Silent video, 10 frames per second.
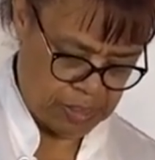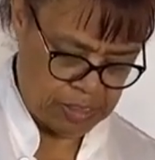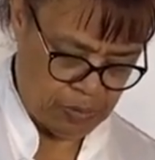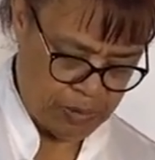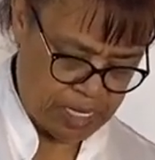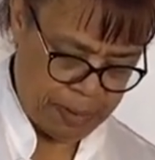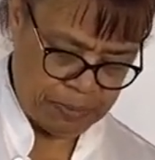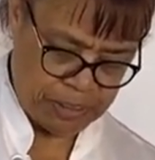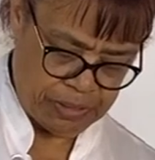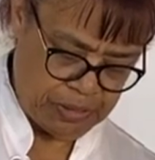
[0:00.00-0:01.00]
Now what I'm
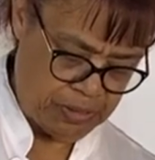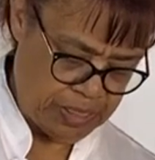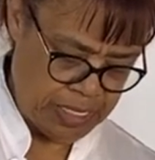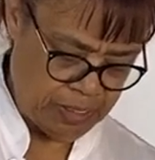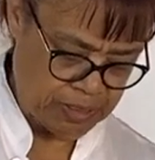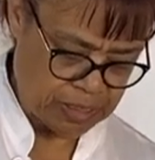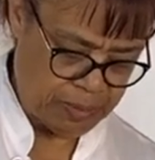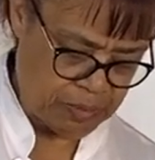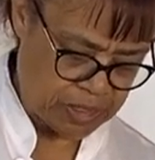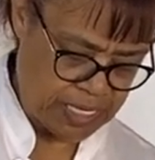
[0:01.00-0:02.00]
gonna do now is
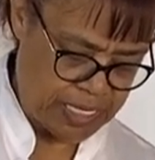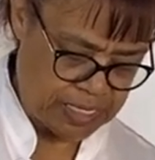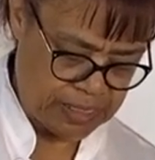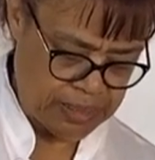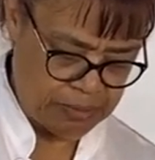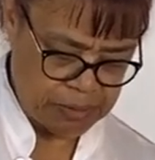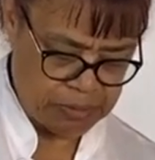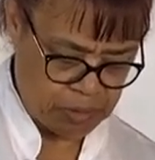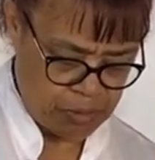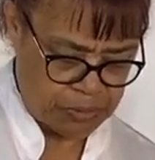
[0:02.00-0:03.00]
I'm gonna add a little
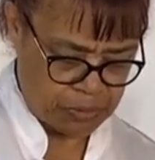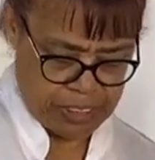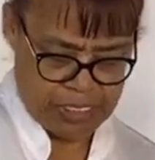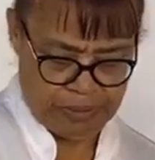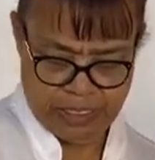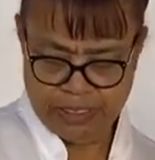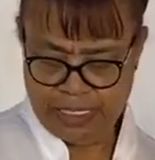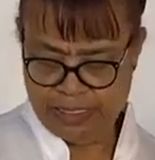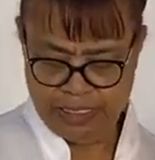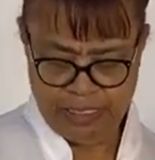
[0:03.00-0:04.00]
bit more bread because
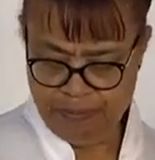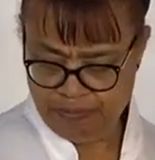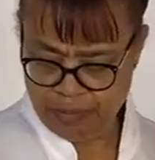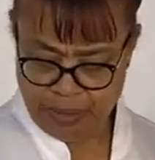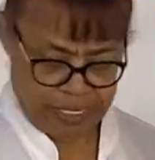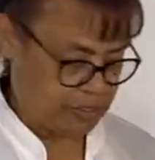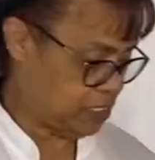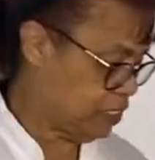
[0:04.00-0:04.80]
I see I still